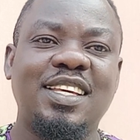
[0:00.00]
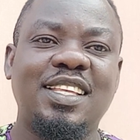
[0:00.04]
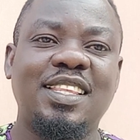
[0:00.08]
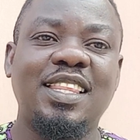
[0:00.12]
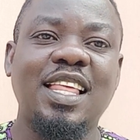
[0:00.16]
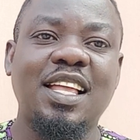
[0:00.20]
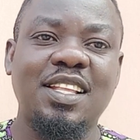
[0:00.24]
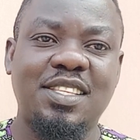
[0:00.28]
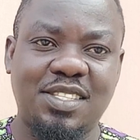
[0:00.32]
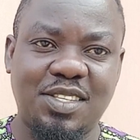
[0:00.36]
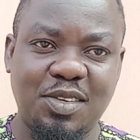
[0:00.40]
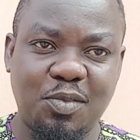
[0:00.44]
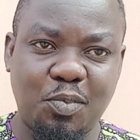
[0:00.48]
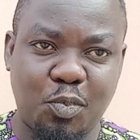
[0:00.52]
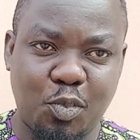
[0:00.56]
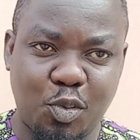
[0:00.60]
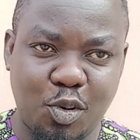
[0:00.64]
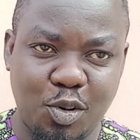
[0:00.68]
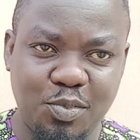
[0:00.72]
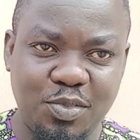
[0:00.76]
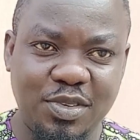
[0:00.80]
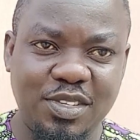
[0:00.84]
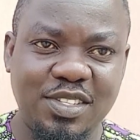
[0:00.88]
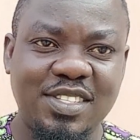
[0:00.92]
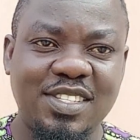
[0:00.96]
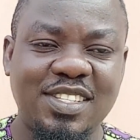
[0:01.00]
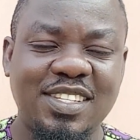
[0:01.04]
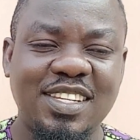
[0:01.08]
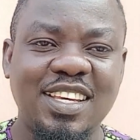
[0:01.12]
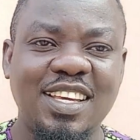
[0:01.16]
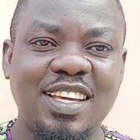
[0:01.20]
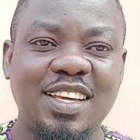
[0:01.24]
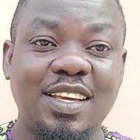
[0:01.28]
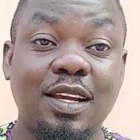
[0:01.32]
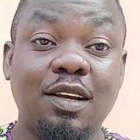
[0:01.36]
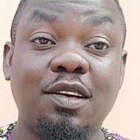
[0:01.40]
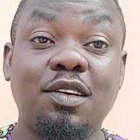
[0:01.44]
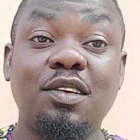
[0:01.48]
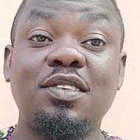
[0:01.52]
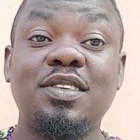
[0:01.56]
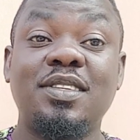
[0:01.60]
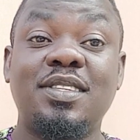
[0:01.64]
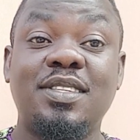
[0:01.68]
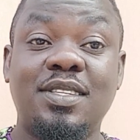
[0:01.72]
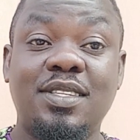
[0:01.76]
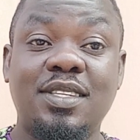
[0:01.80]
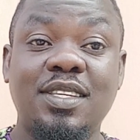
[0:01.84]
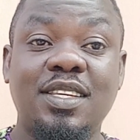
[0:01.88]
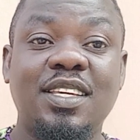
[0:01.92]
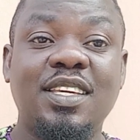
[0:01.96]
That's a promise. You're going to
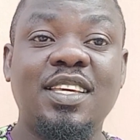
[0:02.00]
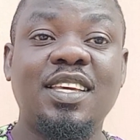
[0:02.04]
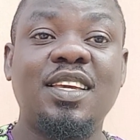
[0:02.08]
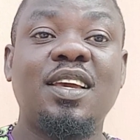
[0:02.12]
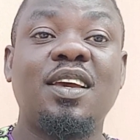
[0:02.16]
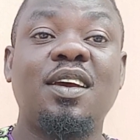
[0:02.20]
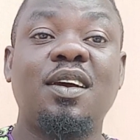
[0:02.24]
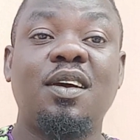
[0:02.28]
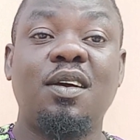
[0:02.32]
see